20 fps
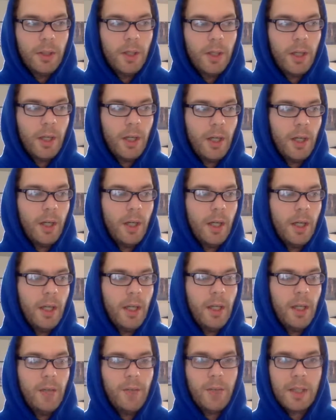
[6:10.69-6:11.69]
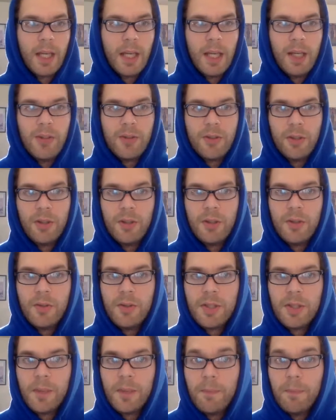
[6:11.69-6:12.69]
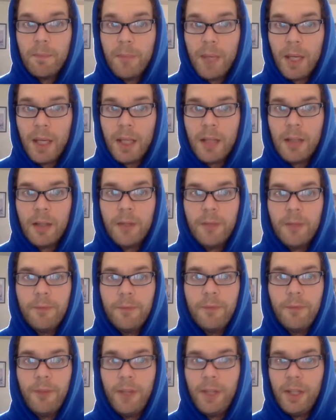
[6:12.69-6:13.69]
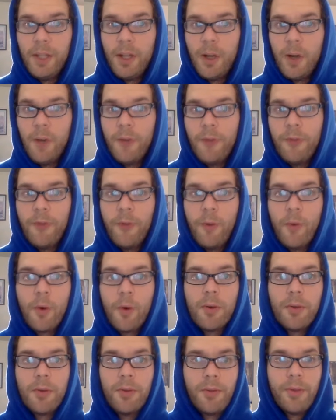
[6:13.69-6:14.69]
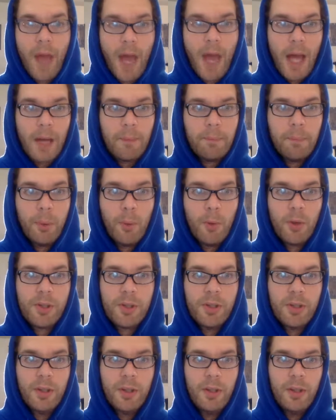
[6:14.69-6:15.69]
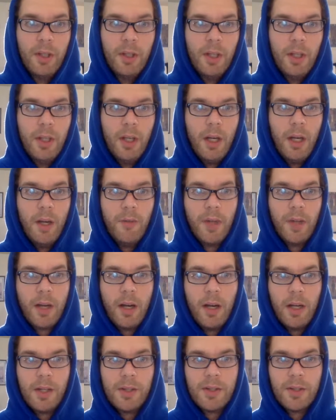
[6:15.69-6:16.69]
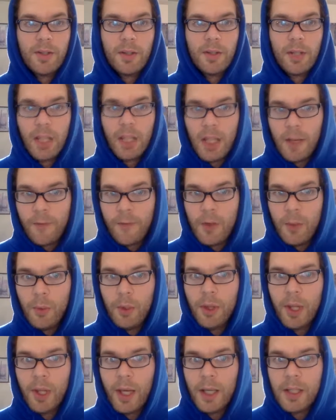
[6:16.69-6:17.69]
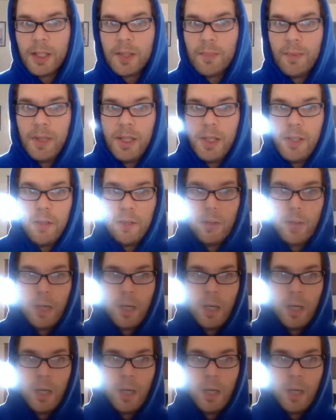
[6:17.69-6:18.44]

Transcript: an invitation to submit a video for that portion of the concert if you would like to be